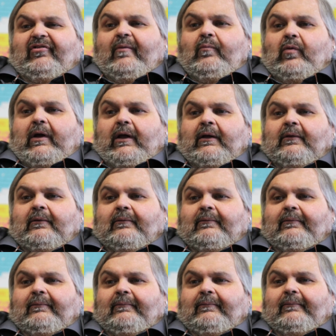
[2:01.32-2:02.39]
somewhere,
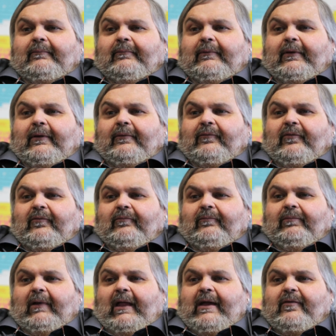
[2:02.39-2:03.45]
you know, to
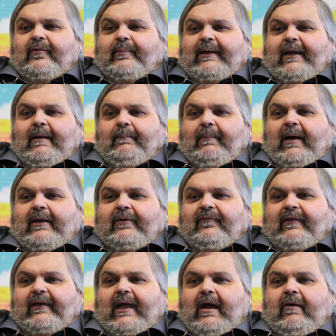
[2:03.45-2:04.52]
later become part
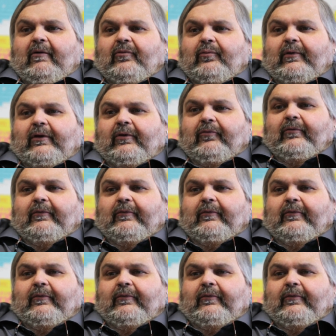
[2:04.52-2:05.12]
of the carrot when it